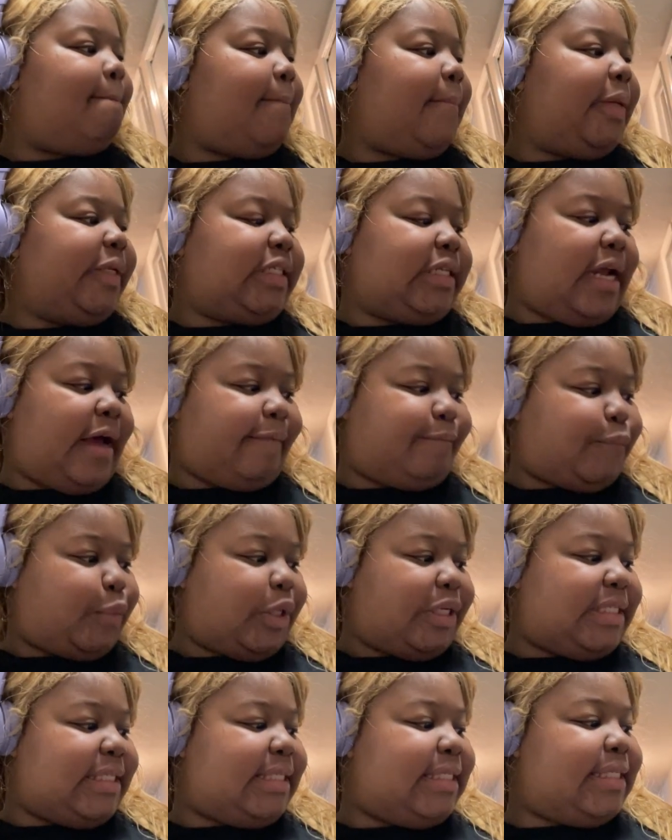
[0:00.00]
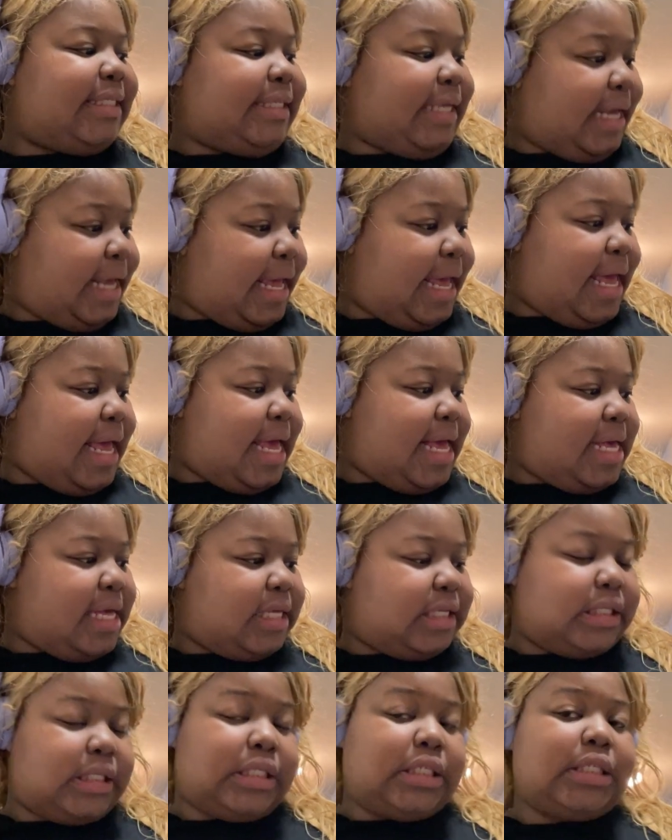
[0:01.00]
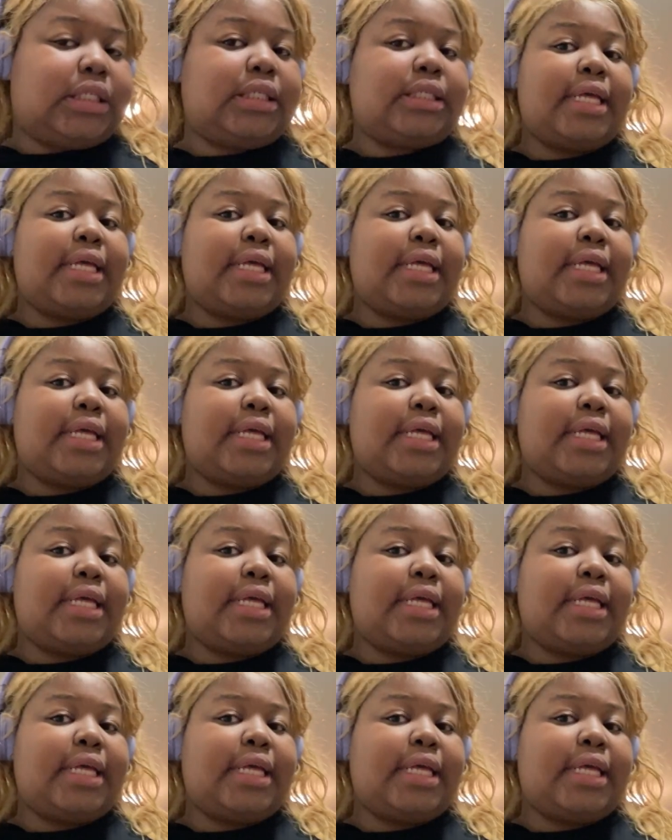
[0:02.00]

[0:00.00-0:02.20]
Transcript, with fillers: It's nine forty-six.